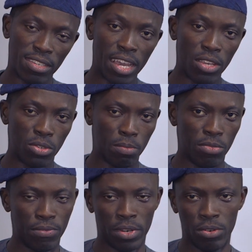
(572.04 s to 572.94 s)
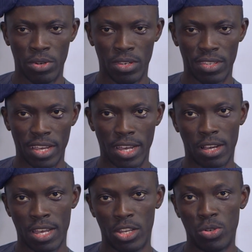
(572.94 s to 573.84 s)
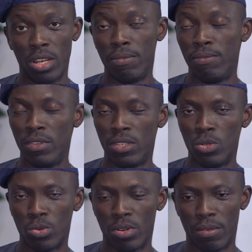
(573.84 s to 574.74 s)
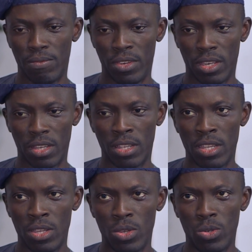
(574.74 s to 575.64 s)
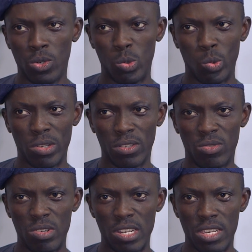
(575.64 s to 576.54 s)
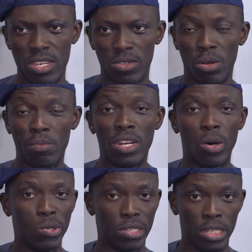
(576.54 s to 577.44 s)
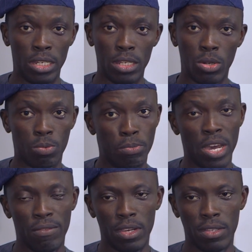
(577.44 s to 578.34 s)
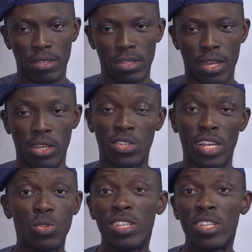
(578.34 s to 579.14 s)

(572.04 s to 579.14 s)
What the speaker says: size up different rings that I can actually fit into her finger. So it wasn't really something that was hidden or private. I just had to